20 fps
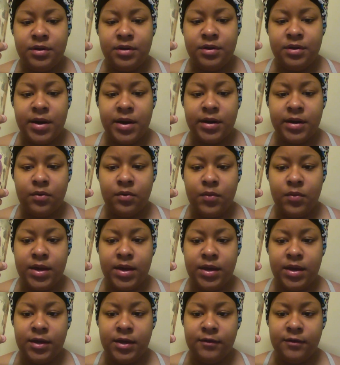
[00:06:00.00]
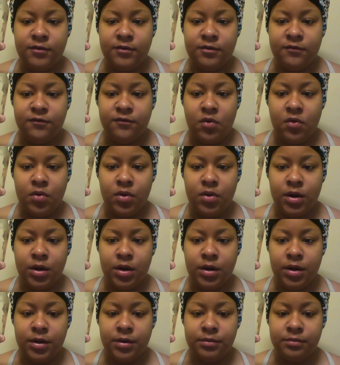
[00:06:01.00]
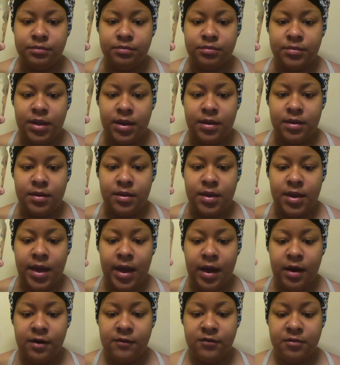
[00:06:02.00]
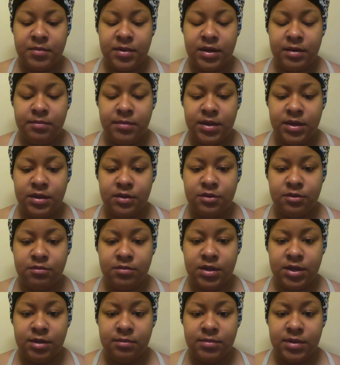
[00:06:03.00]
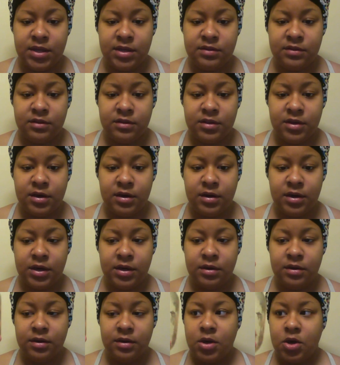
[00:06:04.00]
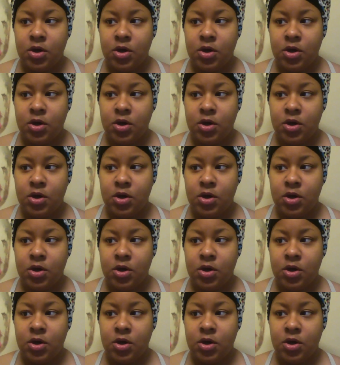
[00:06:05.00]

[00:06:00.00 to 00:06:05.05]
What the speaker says: the microwave for however many minutes you deem necessary.